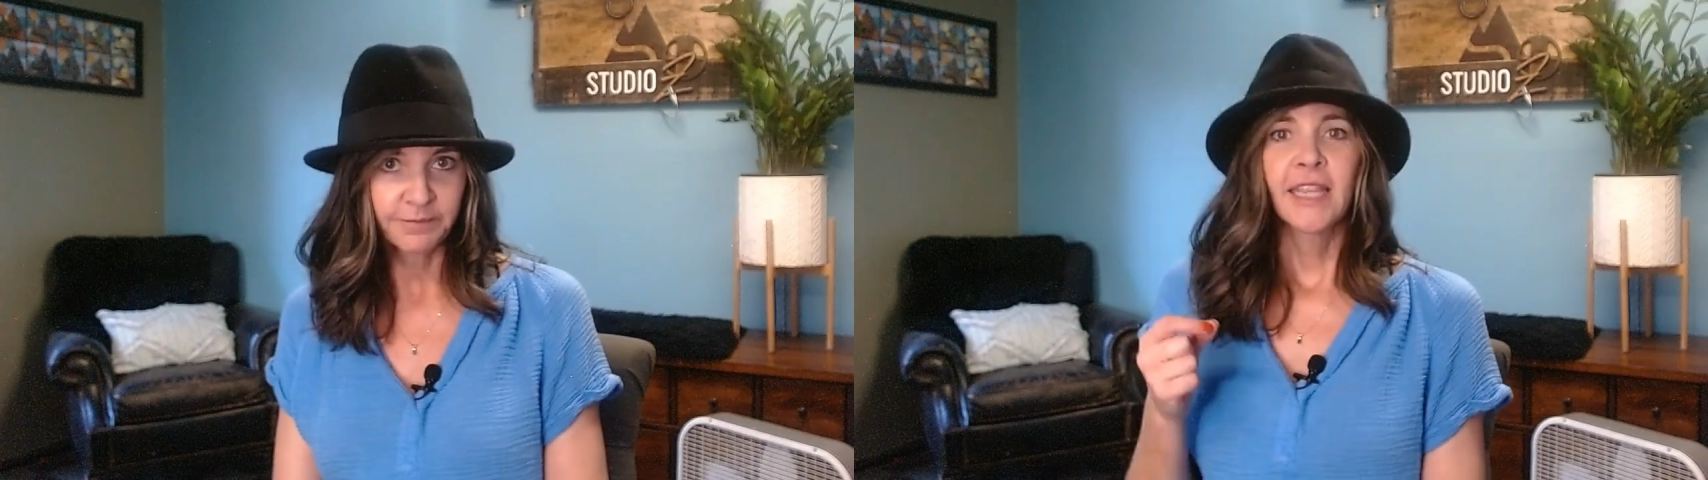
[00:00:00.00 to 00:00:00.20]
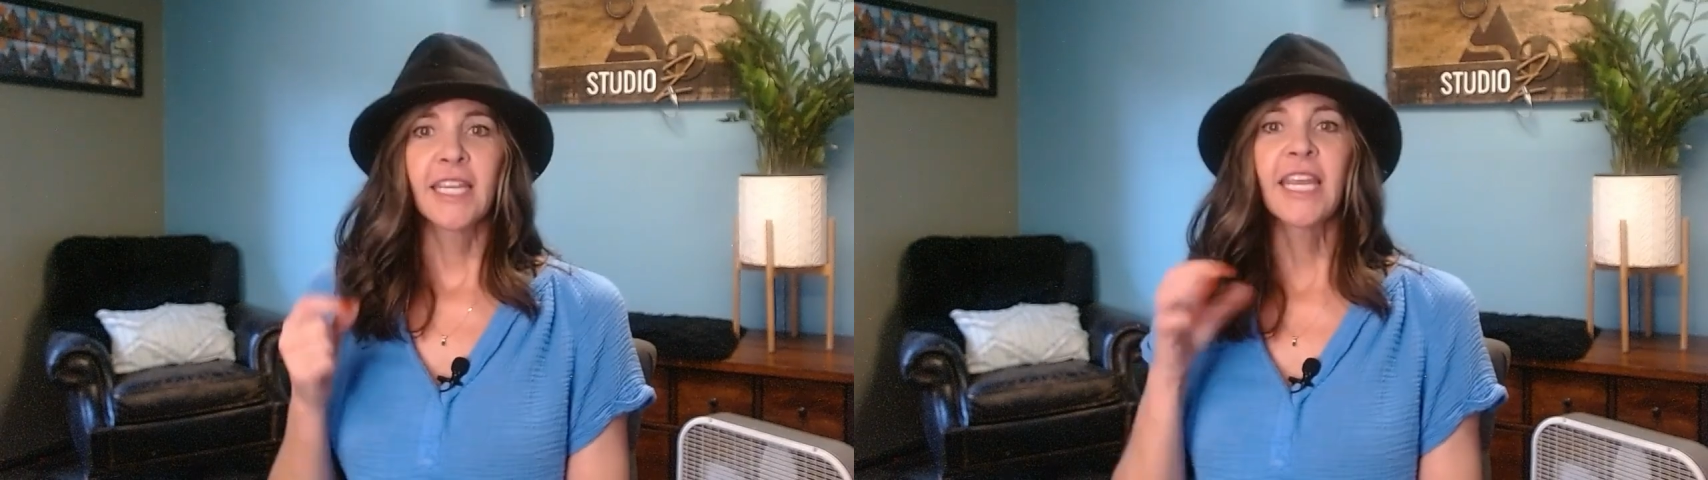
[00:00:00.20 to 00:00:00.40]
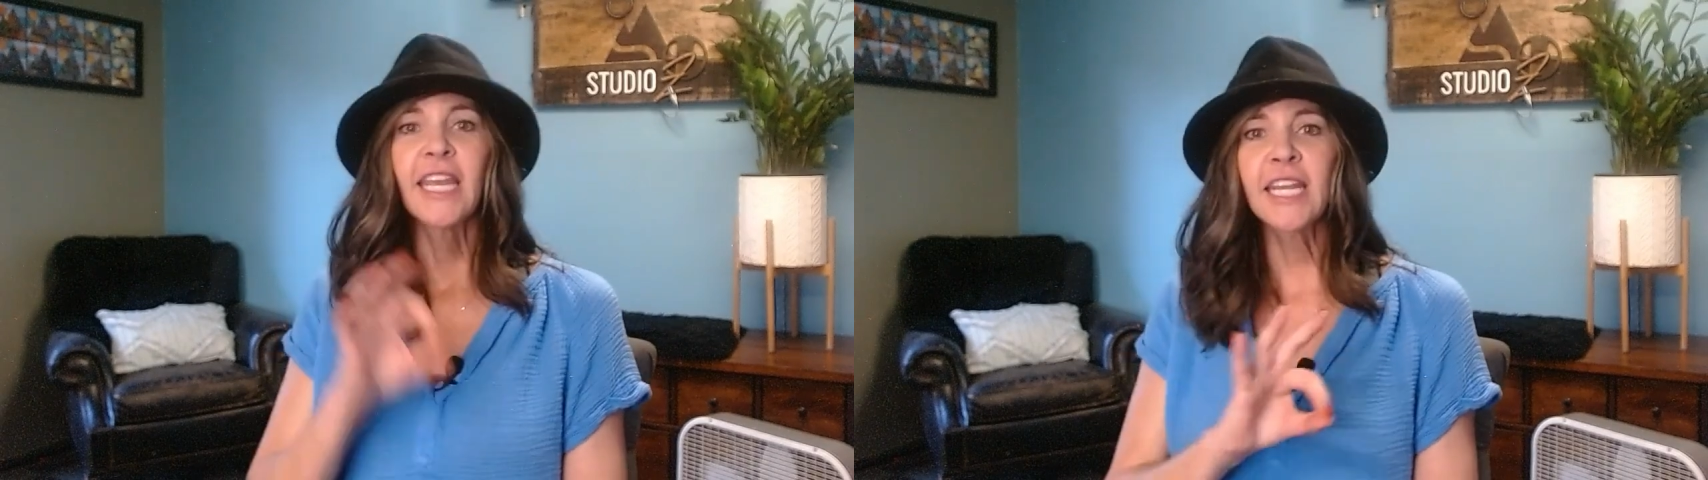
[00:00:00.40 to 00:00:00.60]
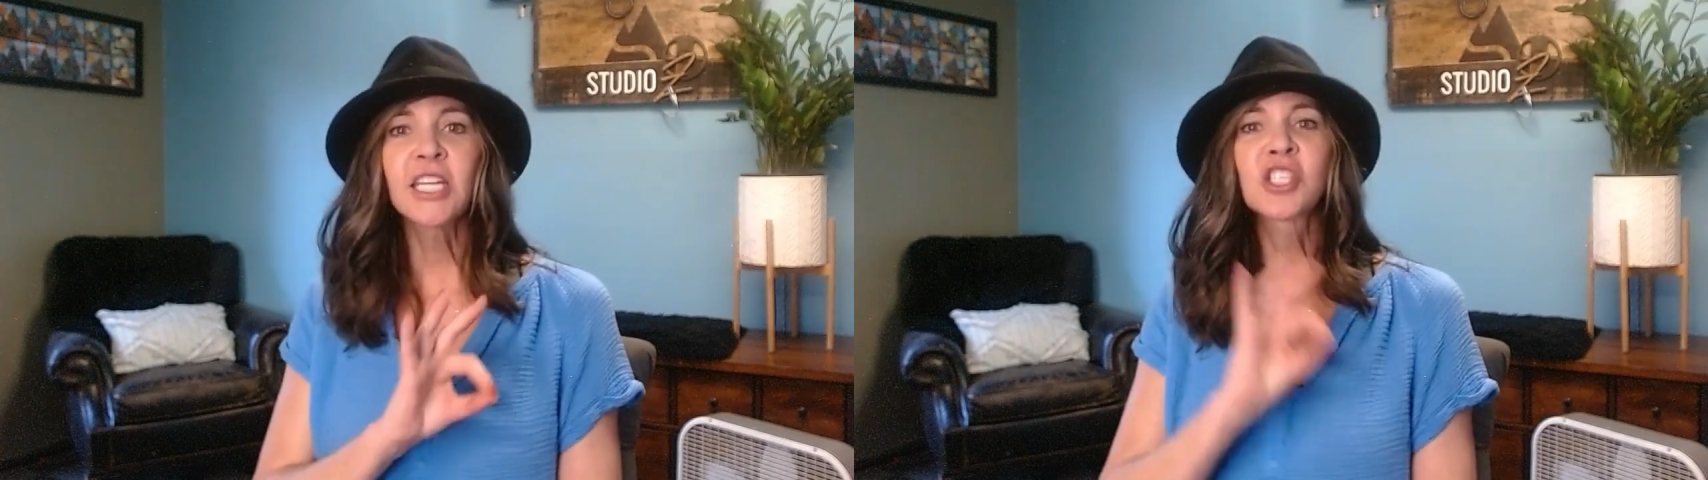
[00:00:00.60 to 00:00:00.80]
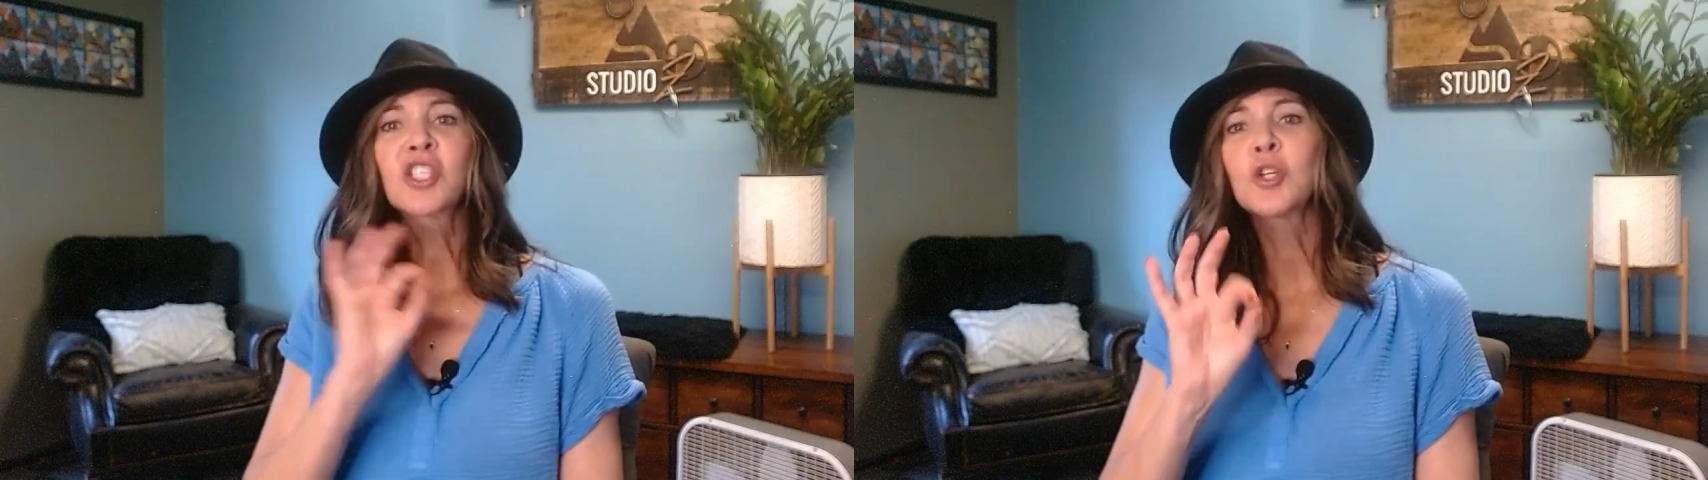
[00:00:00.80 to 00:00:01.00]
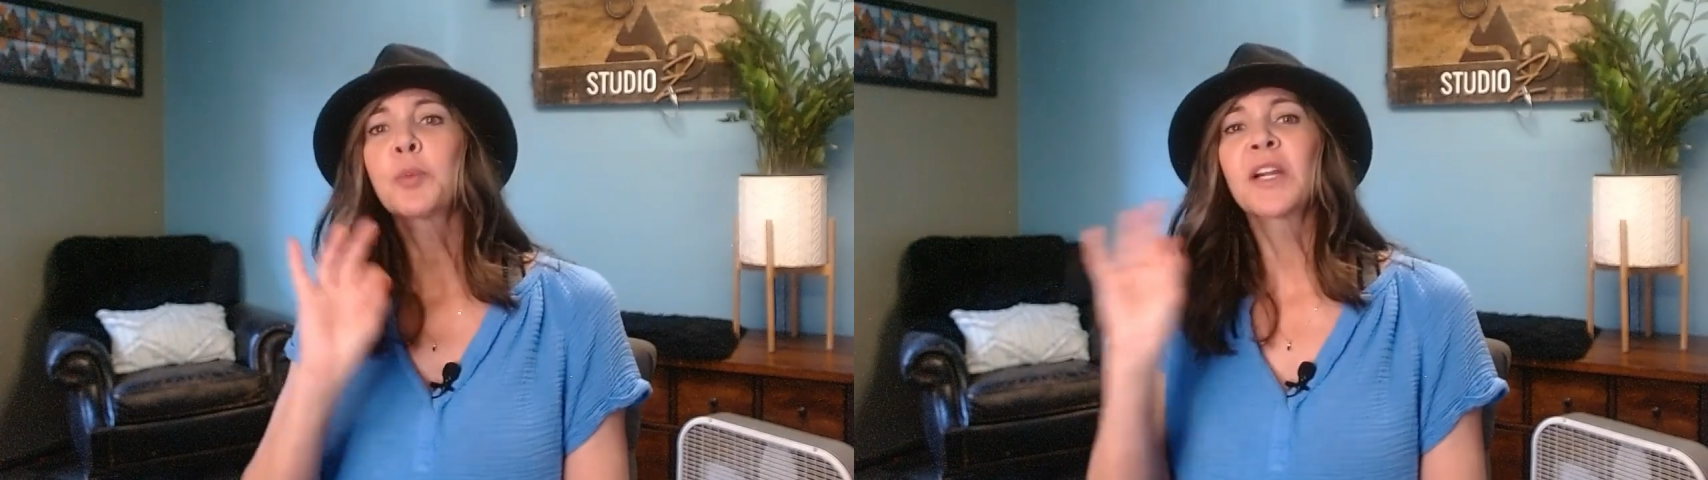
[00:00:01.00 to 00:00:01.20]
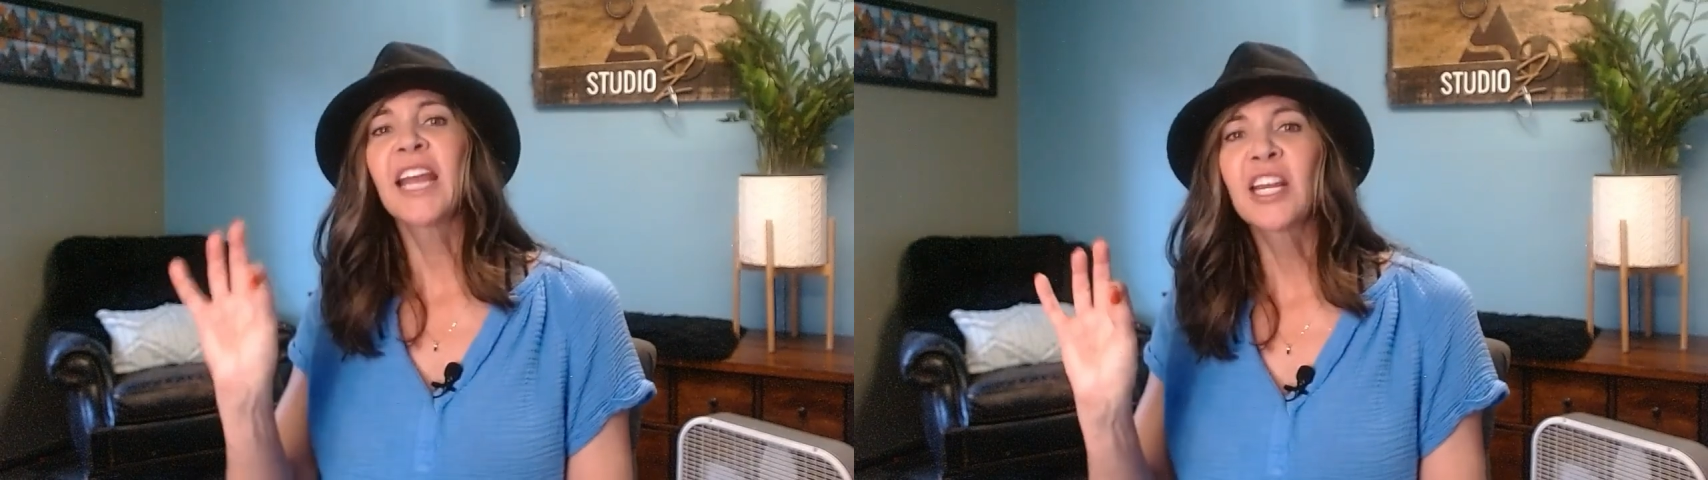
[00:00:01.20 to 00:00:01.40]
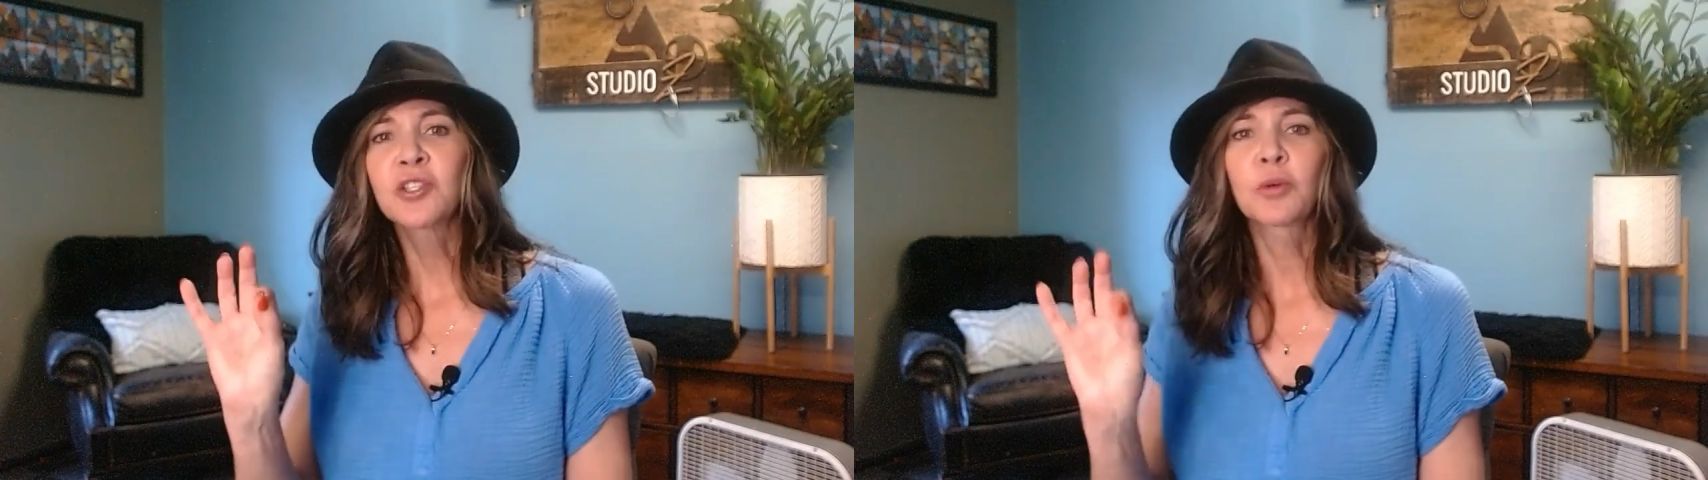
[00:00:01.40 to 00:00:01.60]
The hidden
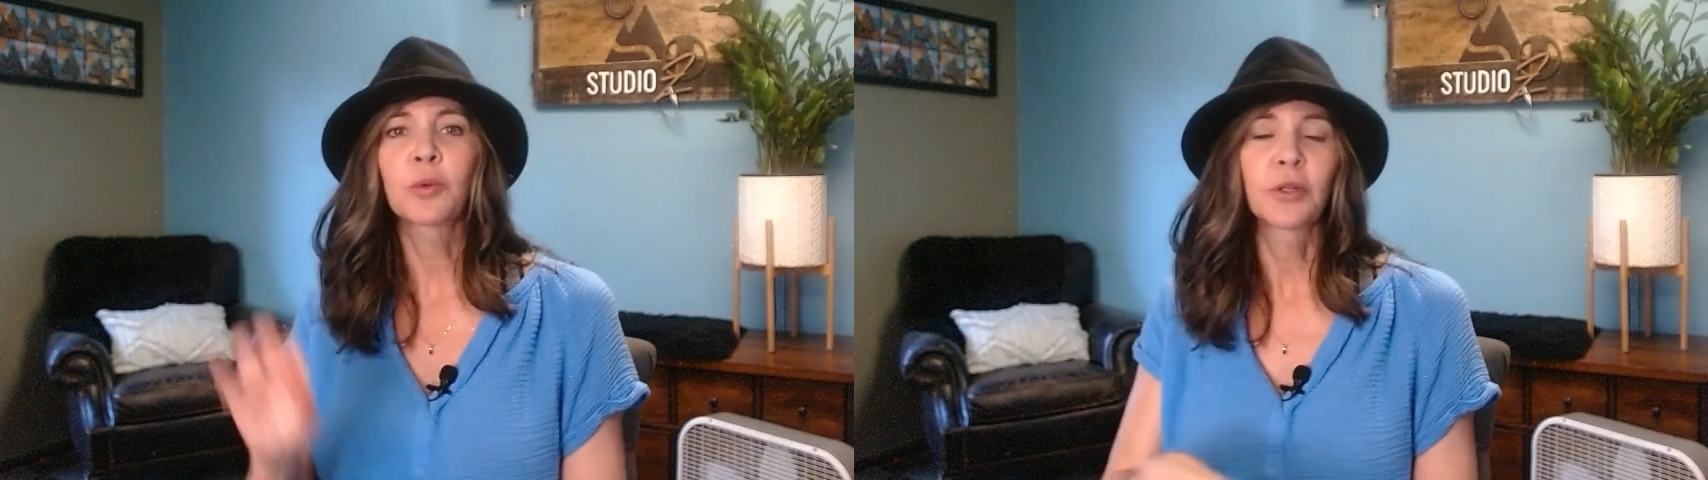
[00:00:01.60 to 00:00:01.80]
supernatural